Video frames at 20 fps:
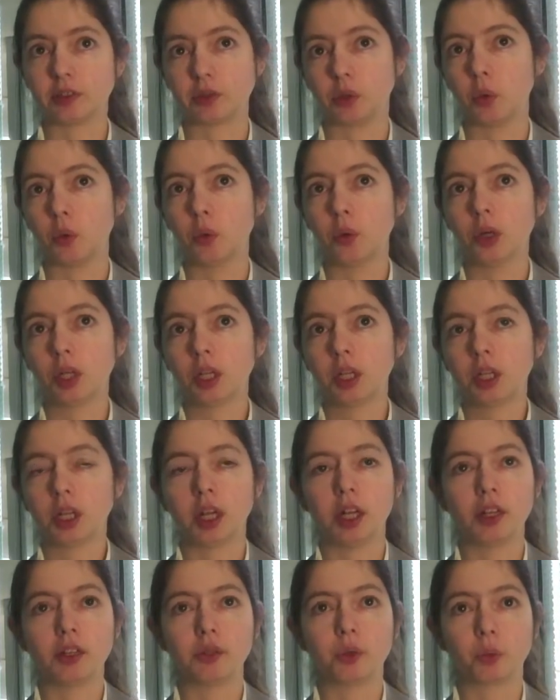So
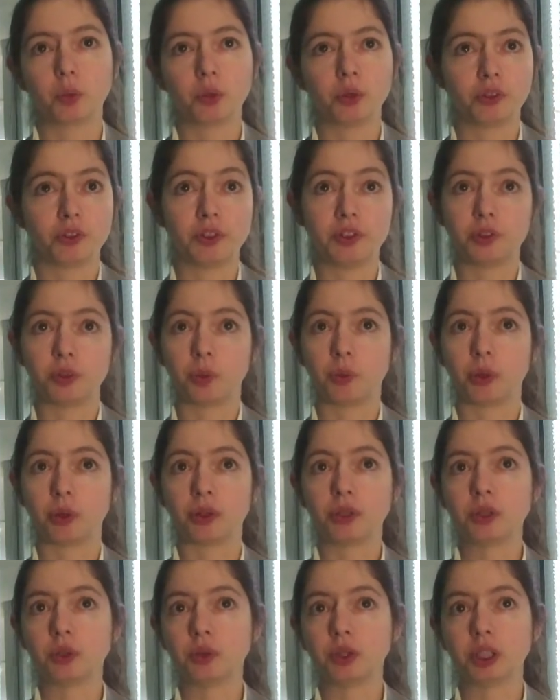uh, there was this
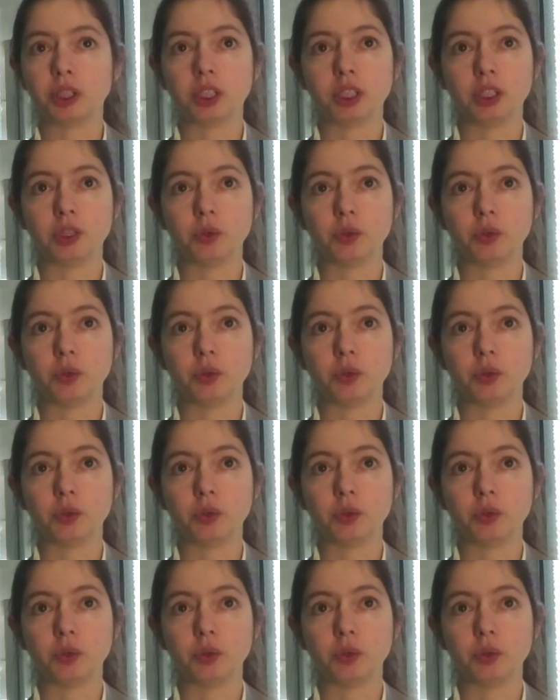opportunity